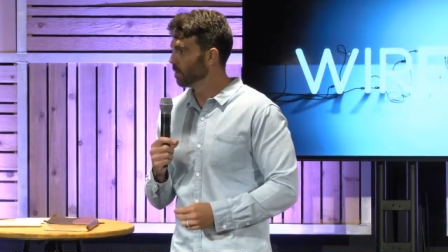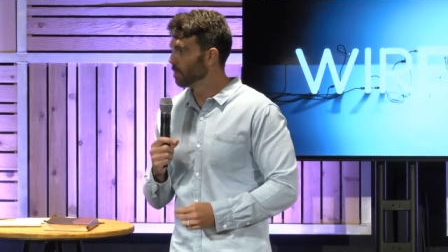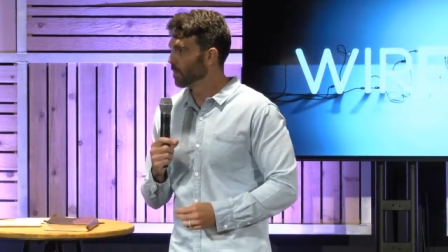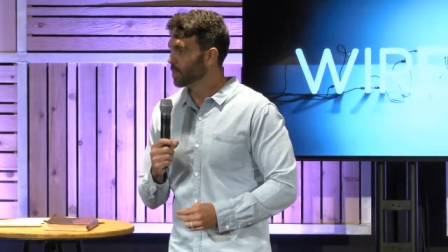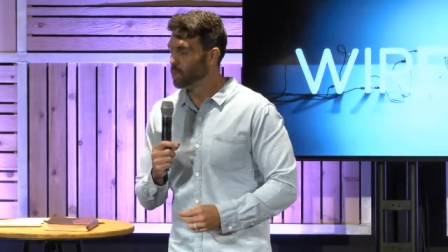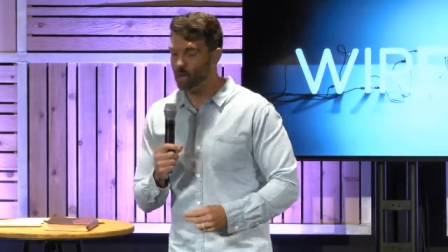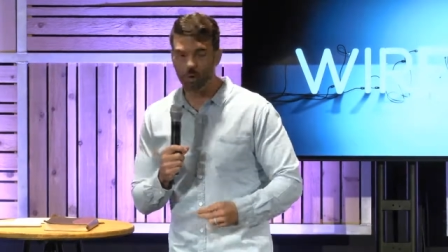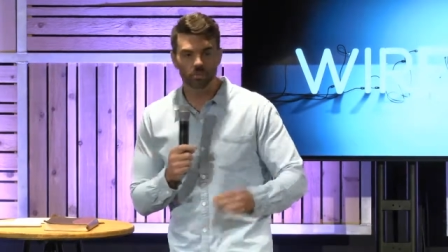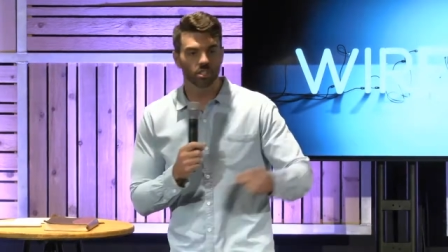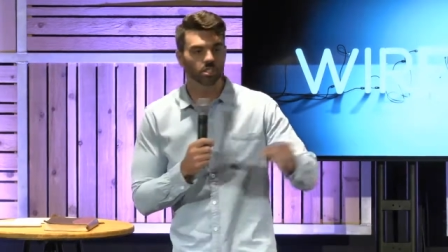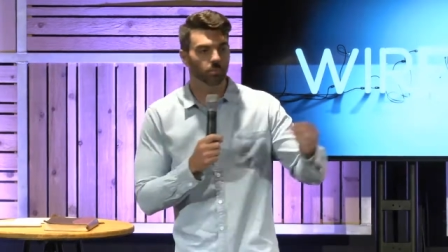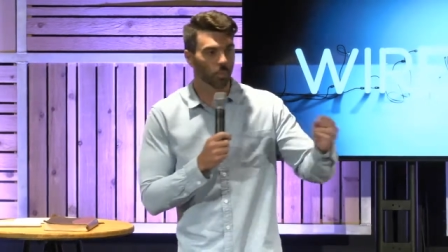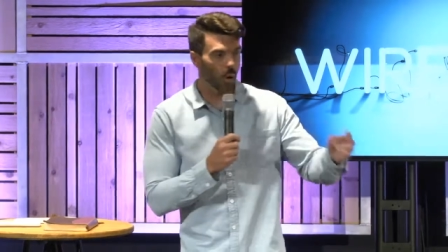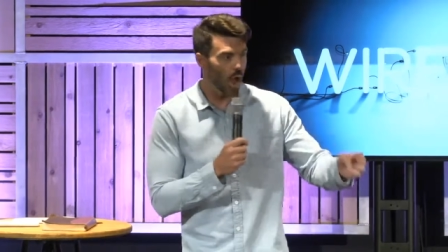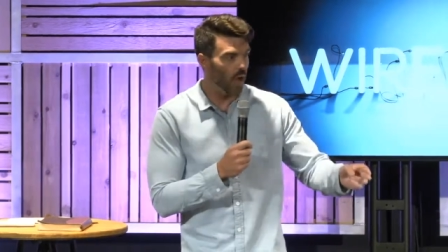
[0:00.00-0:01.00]
You don't just
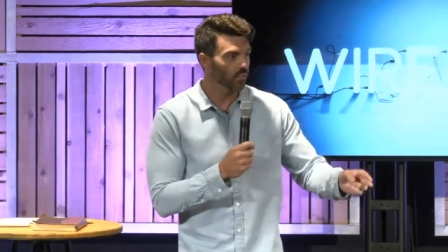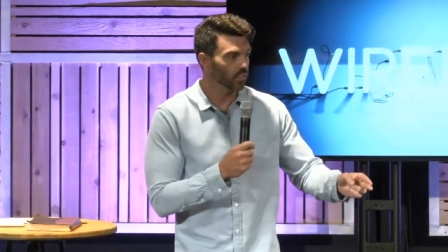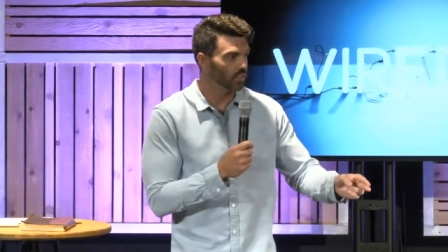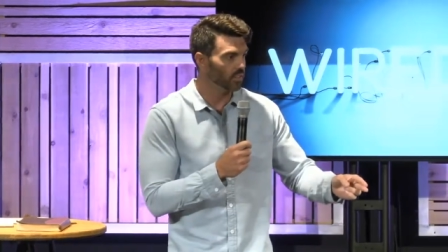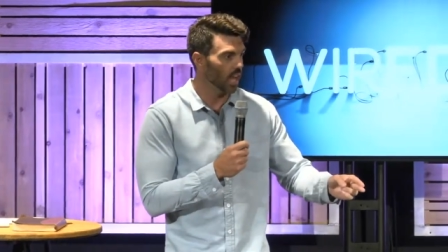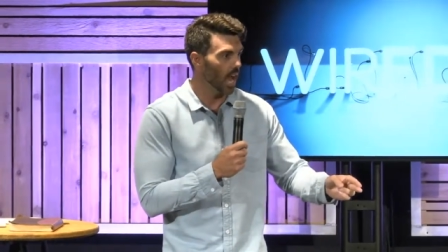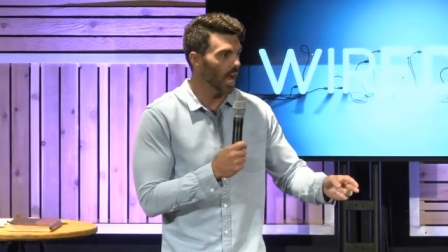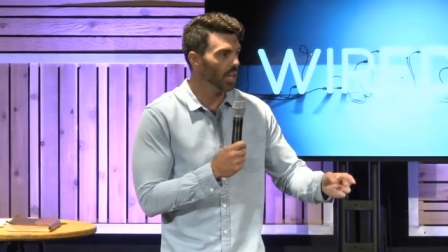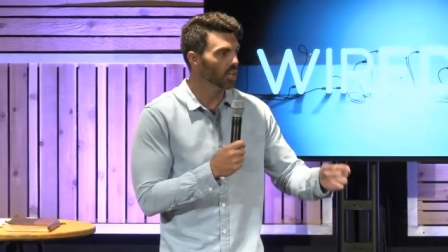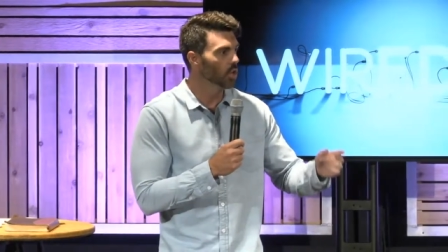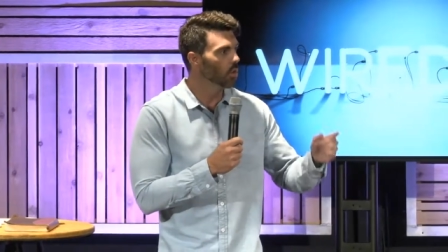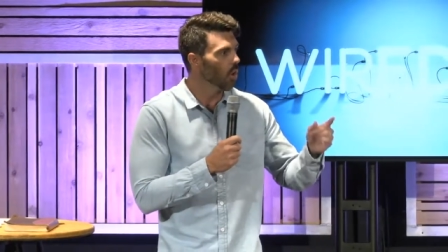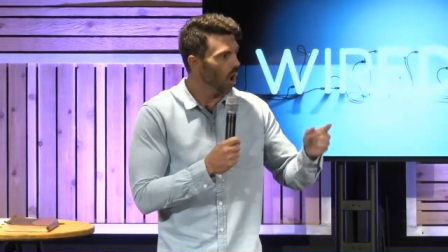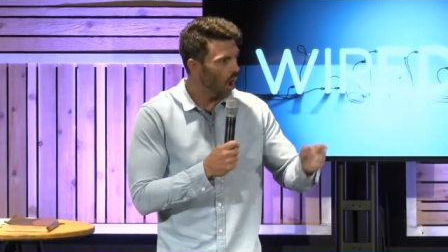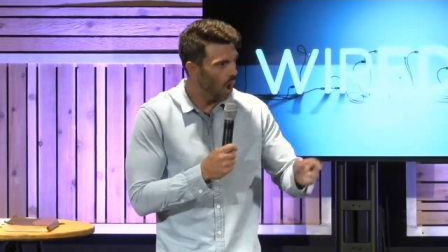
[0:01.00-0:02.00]
prophesy, you
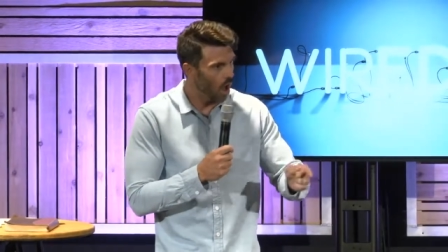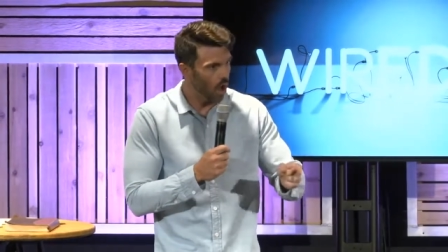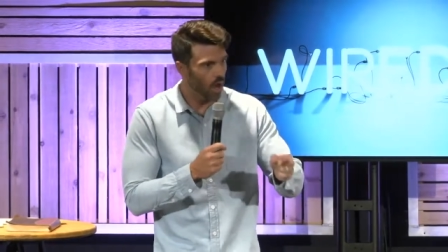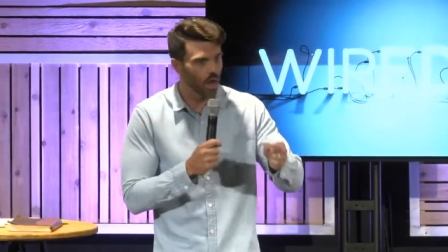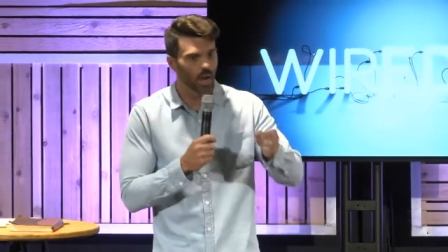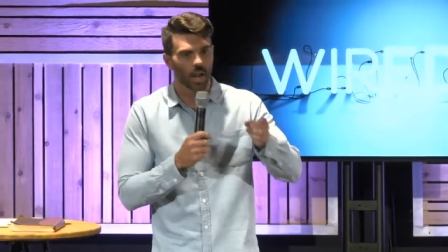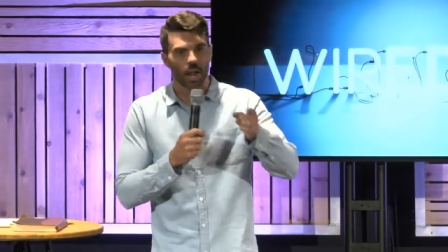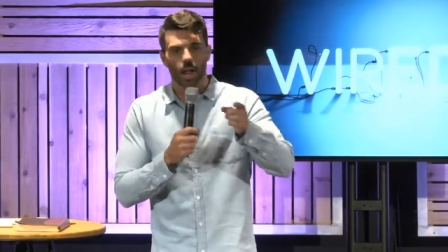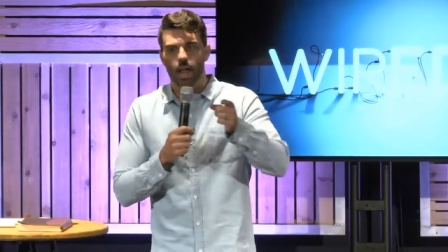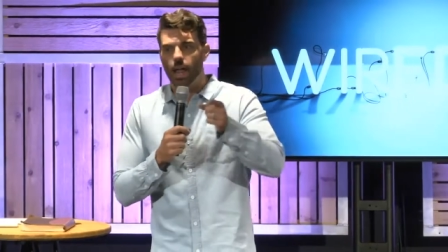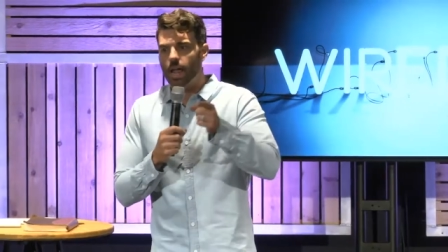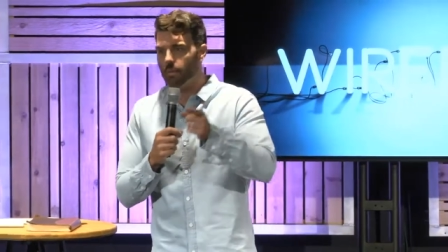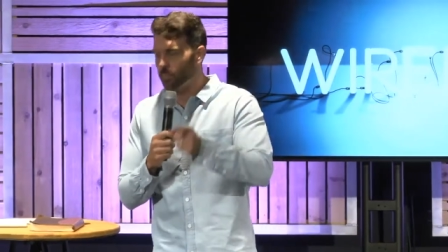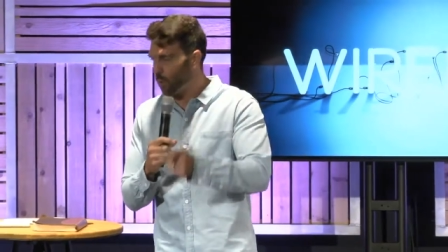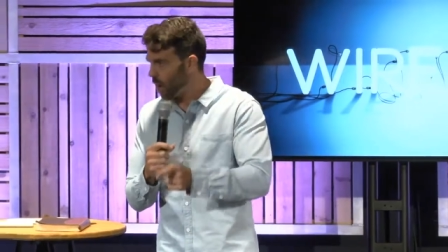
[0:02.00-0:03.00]
are a
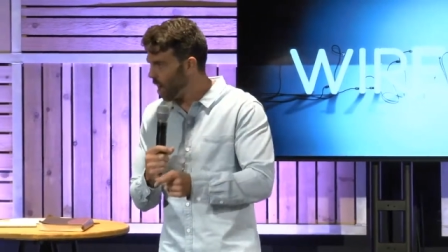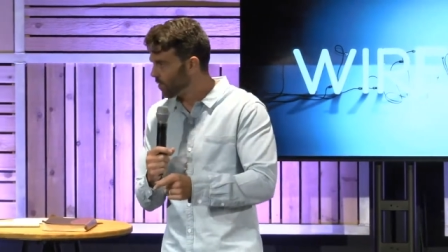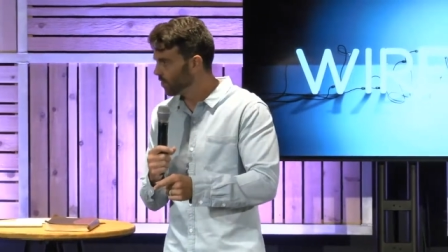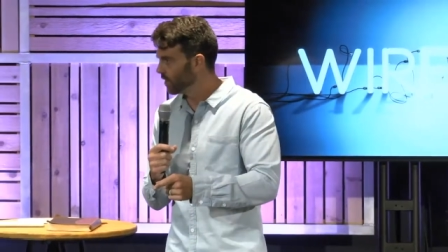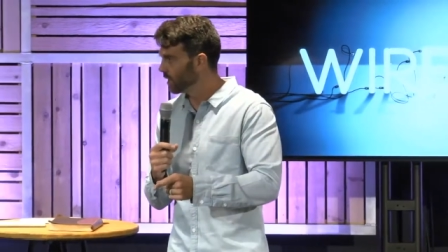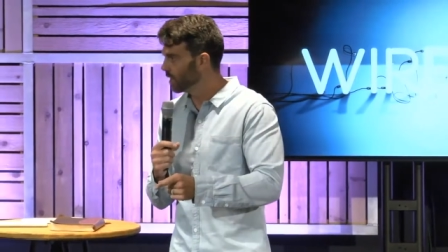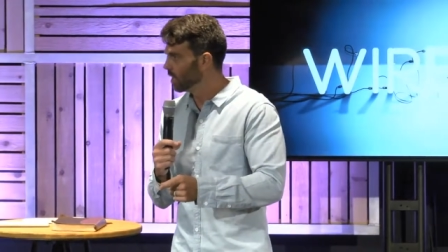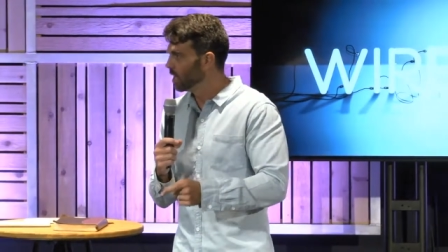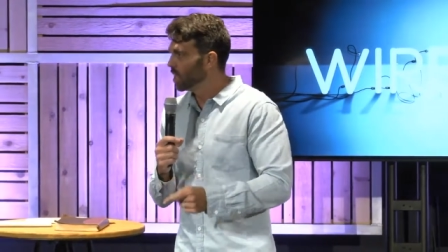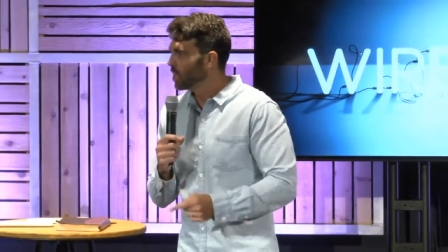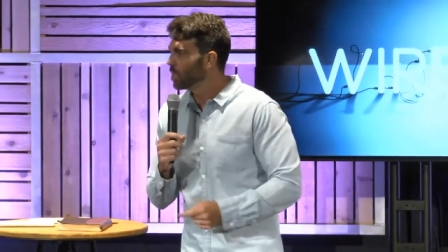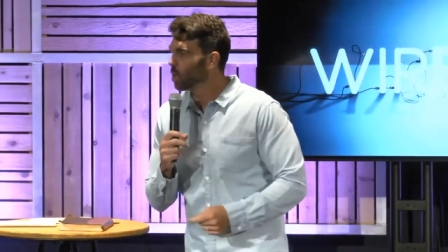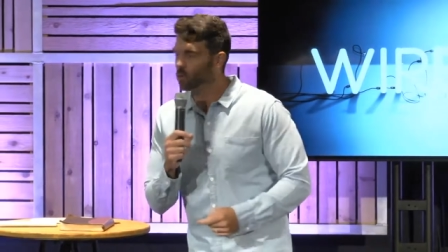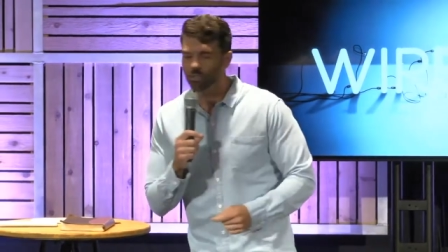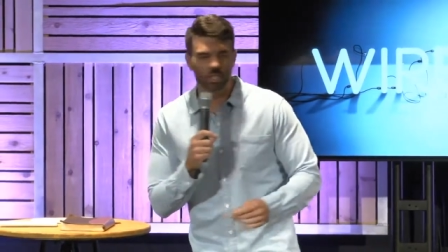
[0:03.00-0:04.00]
prophet. You
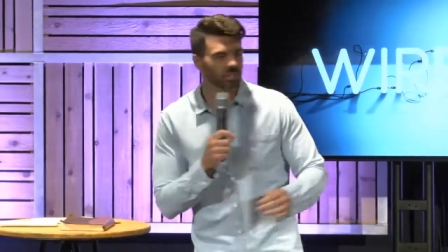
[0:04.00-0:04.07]
don't just